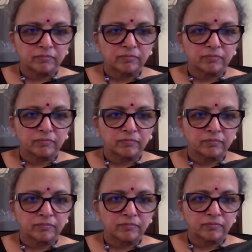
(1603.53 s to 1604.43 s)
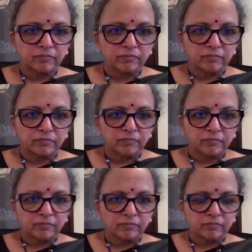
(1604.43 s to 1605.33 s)

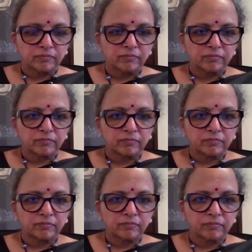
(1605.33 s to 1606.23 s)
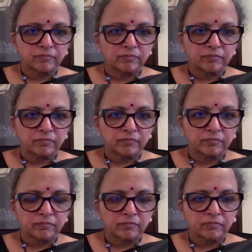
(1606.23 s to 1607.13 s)

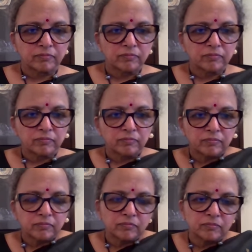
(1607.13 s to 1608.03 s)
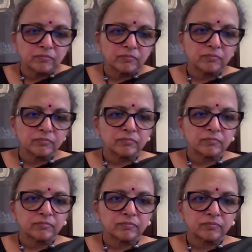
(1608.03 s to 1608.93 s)
(silent)